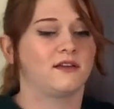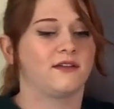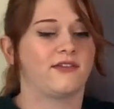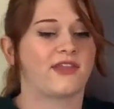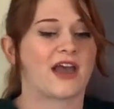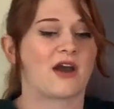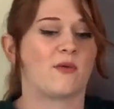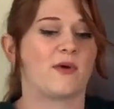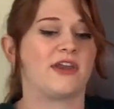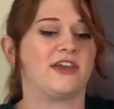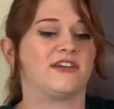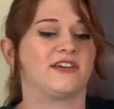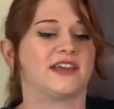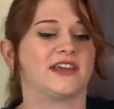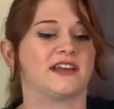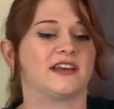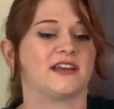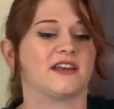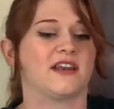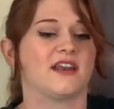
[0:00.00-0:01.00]
That way
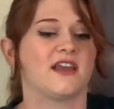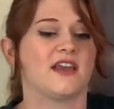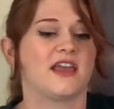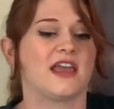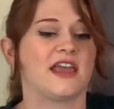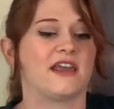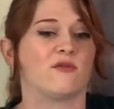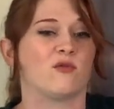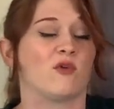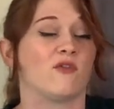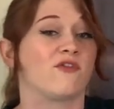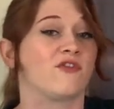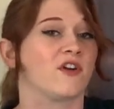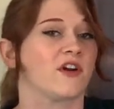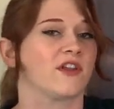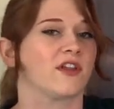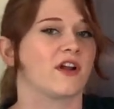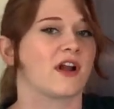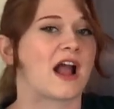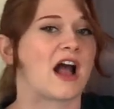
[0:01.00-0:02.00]
it will
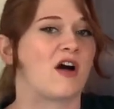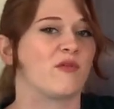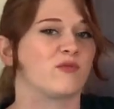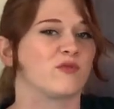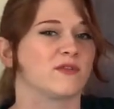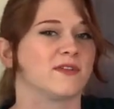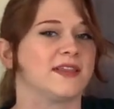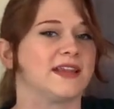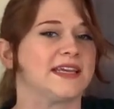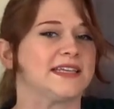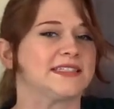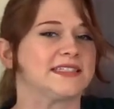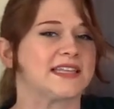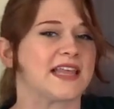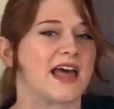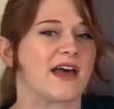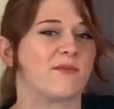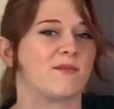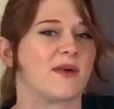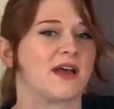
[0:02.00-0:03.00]
further help release
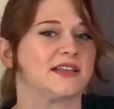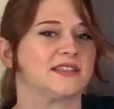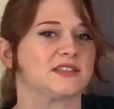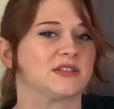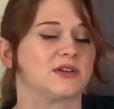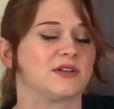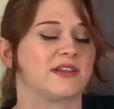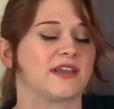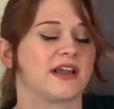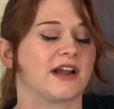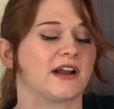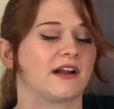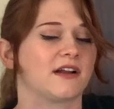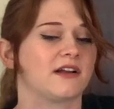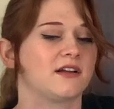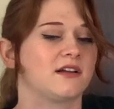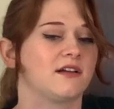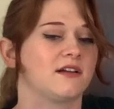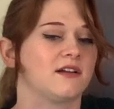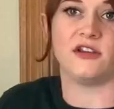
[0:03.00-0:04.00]
that muscle
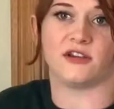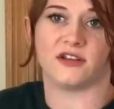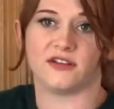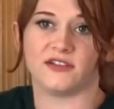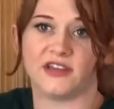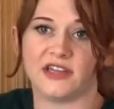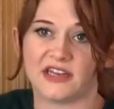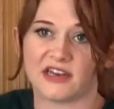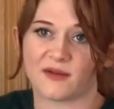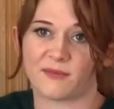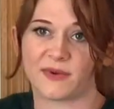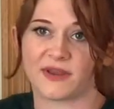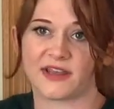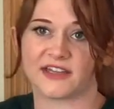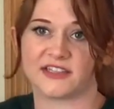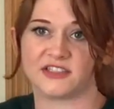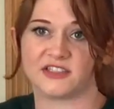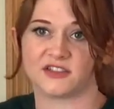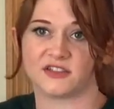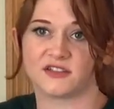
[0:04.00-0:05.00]
there. You can lean up
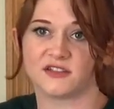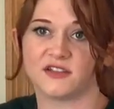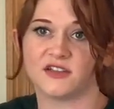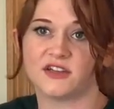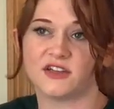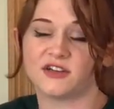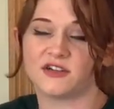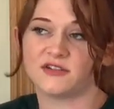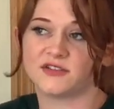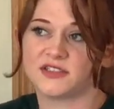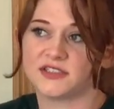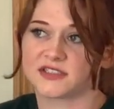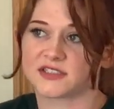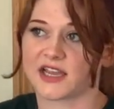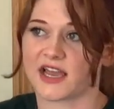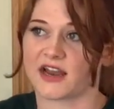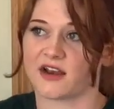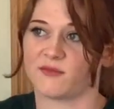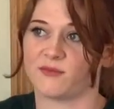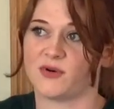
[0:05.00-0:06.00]
against your glutes,
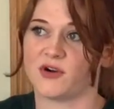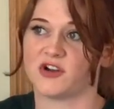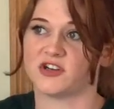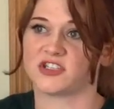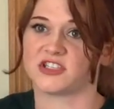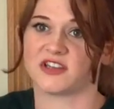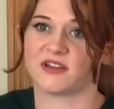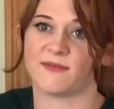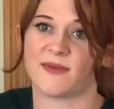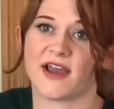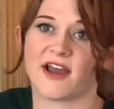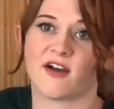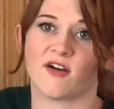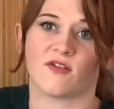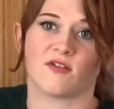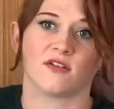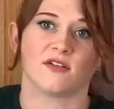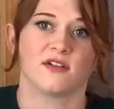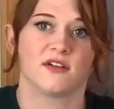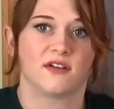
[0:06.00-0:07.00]
kind of push them
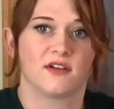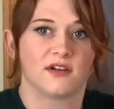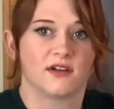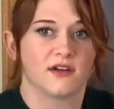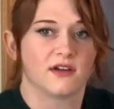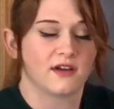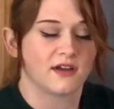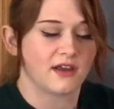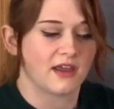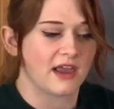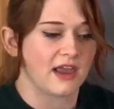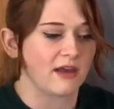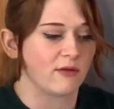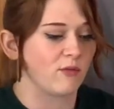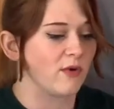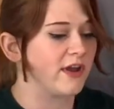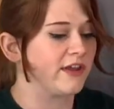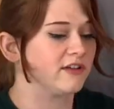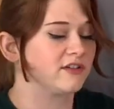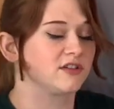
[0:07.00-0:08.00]
out.
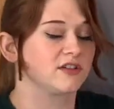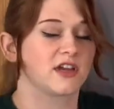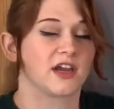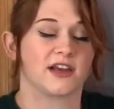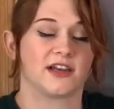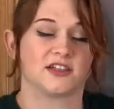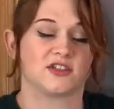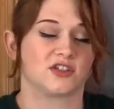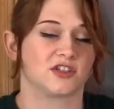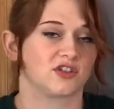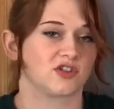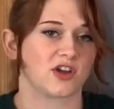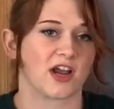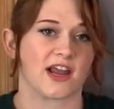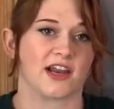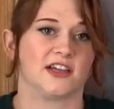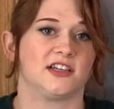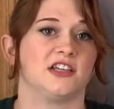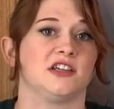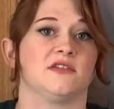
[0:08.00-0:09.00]
What you're gonna just
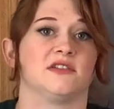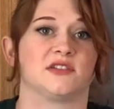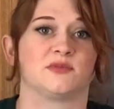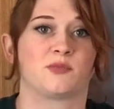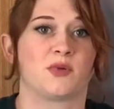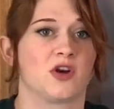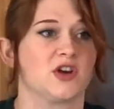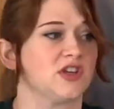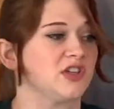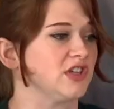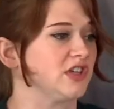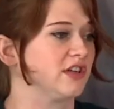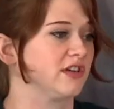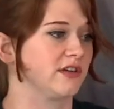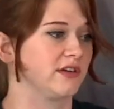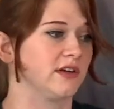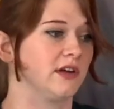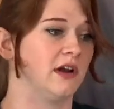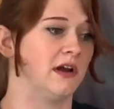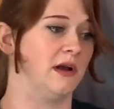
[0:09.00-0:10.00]
try to do is push
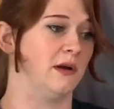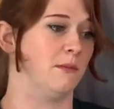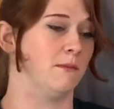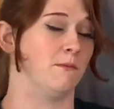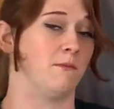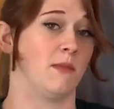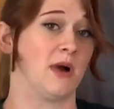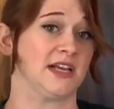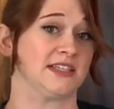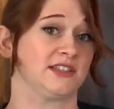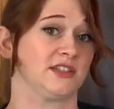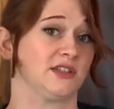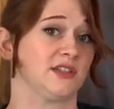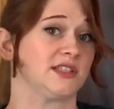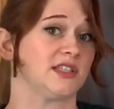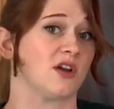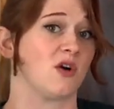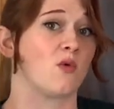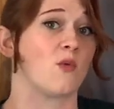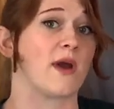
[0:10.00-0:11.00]
your
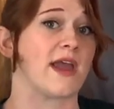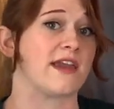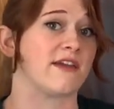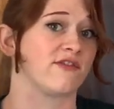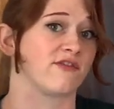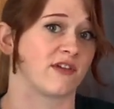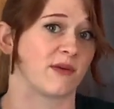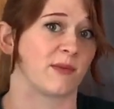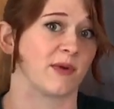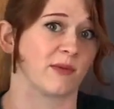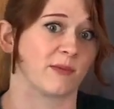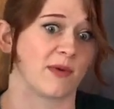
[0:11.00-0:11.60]
muscles away from your